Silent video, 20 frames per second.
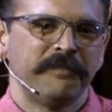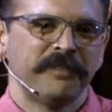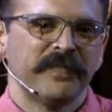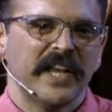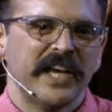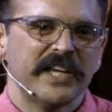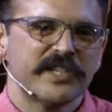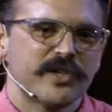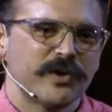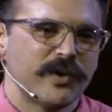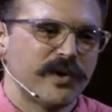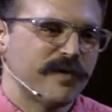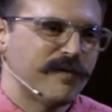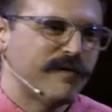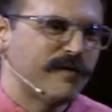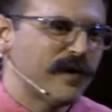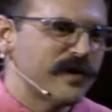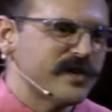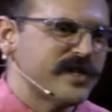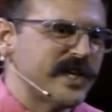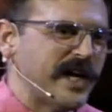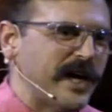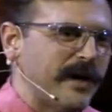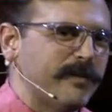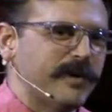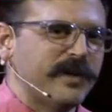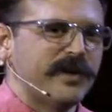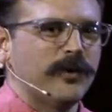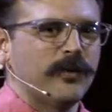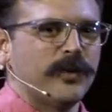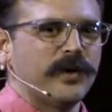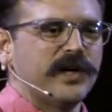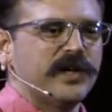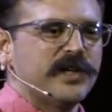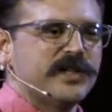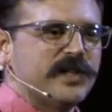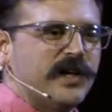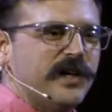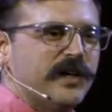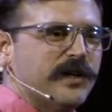And so the first habit that we're going to
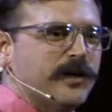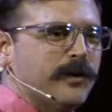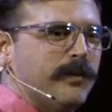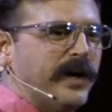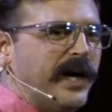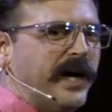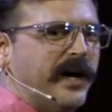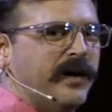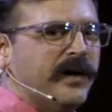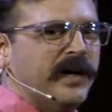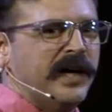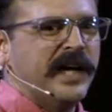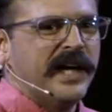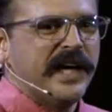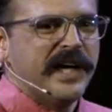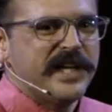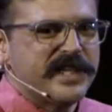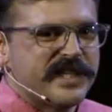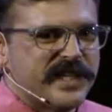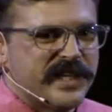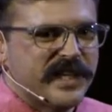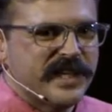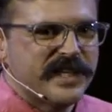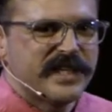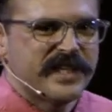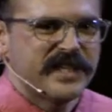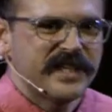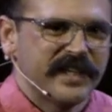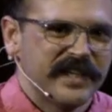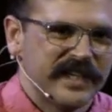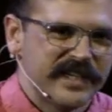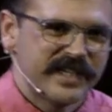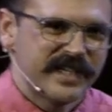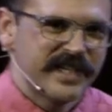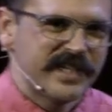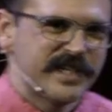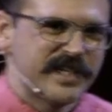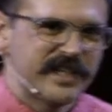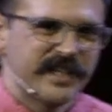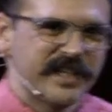talk about is this is
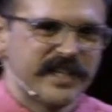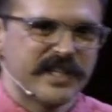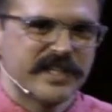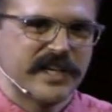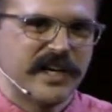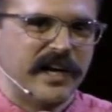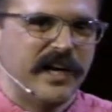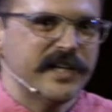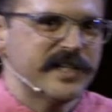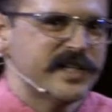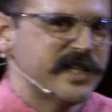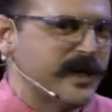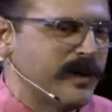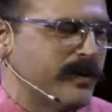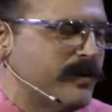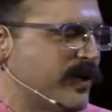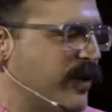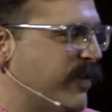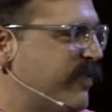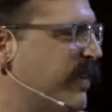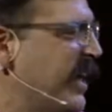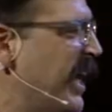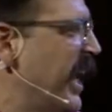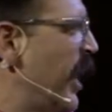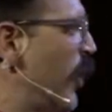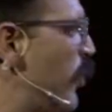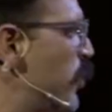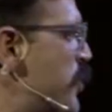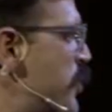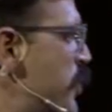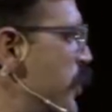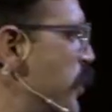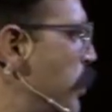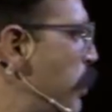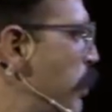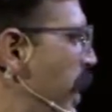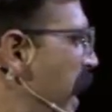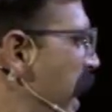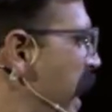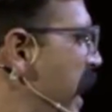this this concept of I want you to
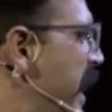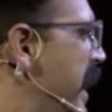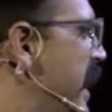pay